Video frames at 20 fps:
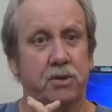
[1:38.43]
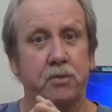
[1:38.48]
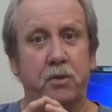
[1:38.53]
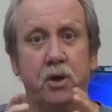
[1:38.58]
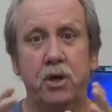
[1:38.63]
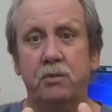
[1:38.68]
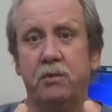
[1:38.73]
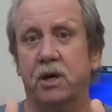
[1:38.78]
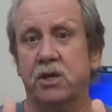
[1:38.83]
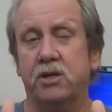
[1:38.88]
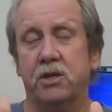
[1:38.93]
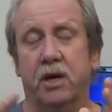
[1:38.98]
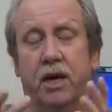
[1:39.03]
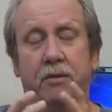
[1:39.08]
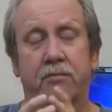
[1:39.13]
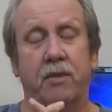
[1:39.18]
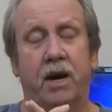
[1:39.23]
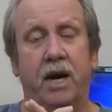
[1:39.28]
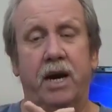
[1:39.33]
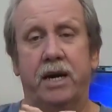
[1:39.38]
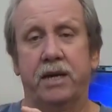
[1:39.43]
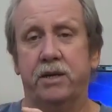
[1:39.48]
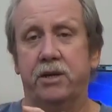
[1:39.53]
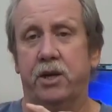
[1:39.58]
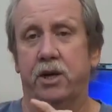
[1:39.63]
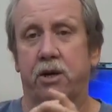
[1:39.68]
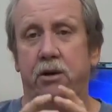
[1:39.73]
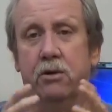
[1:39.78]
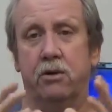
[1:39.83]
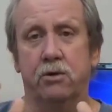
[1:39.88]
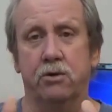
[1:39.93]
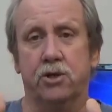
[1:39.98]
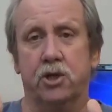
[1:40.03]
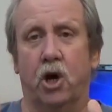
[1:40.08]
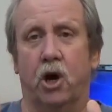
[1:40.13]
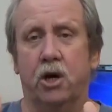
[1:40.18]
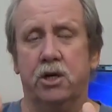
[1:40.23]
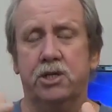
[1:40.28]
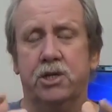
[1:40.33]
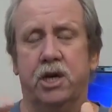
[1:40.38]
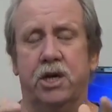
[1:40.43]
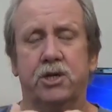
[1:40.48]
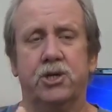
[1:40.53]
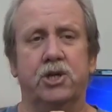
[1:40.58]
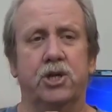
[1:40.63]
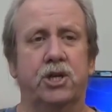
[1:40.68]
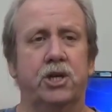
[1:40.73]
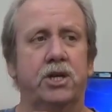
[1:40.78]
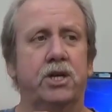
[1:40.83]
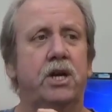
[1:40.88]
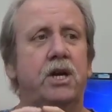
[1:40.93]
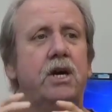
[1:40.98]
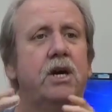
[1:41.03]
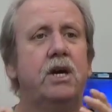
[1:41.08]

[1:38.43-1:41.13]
It's pretty much like mine, you know, a little talk session,